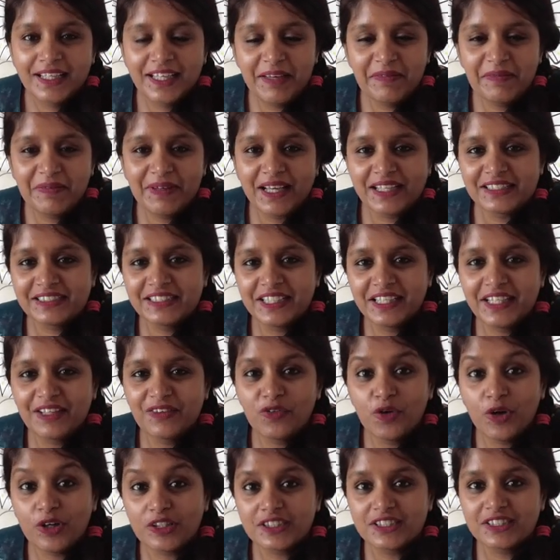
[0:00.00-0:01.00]
keep guessing
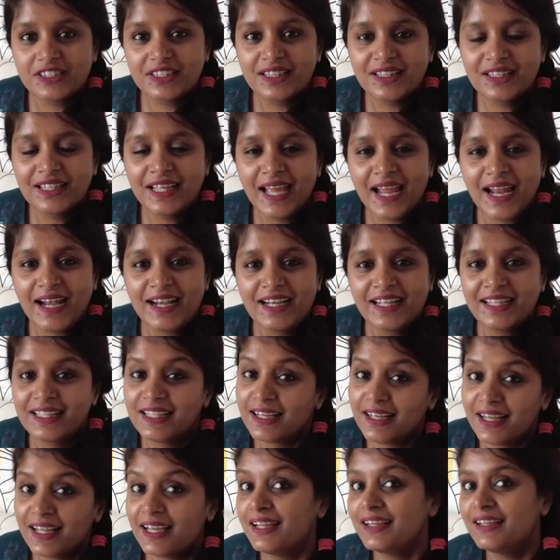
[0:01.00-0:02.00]
watch till the end
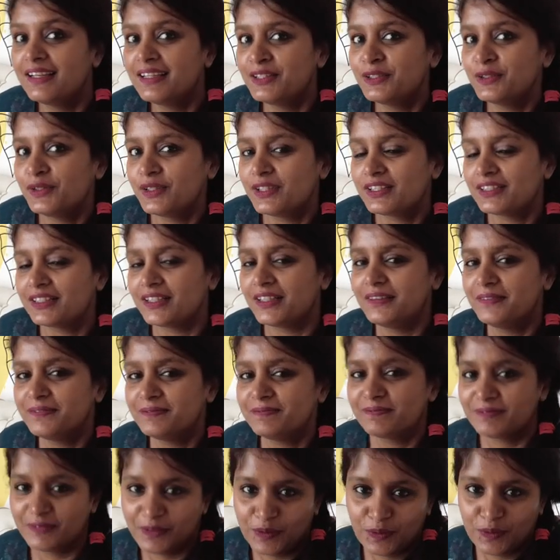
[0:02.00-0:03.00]
idella ellidu anta.
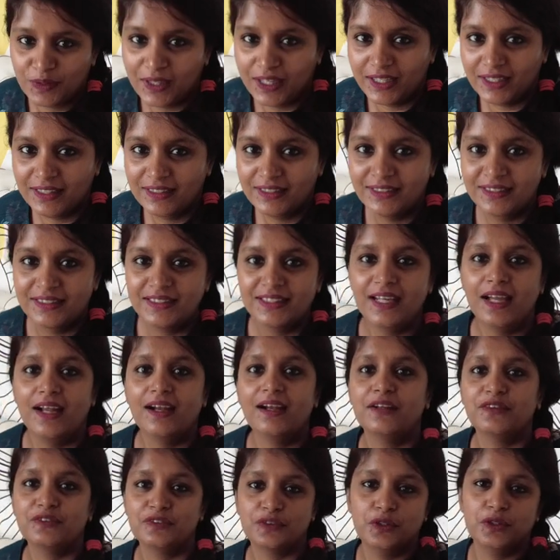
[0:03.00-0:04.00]
Okay.
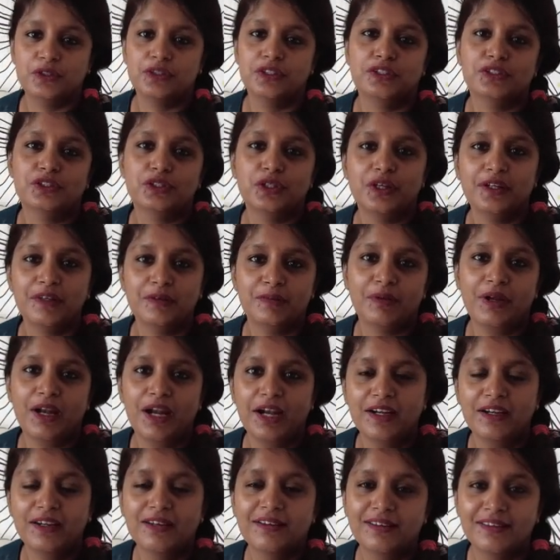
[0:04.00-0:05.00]
And of course, it's not a
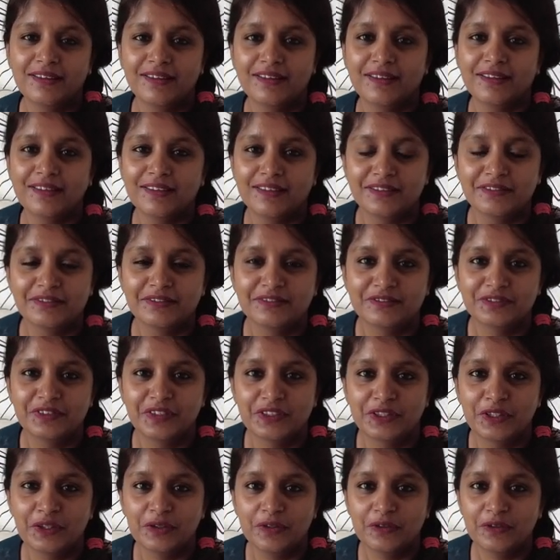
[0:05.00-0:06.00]
brand
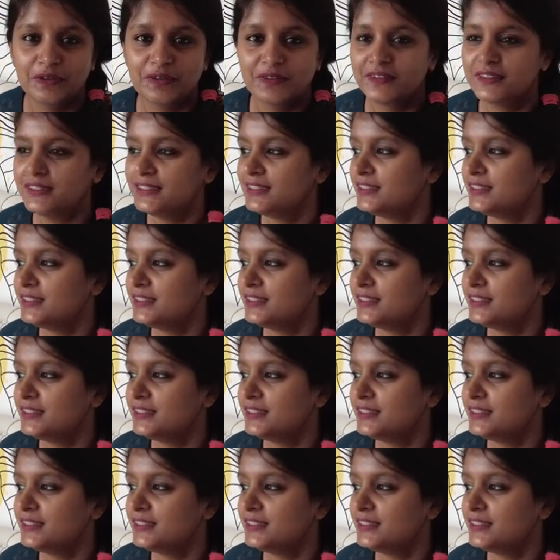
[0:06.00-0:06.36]
video.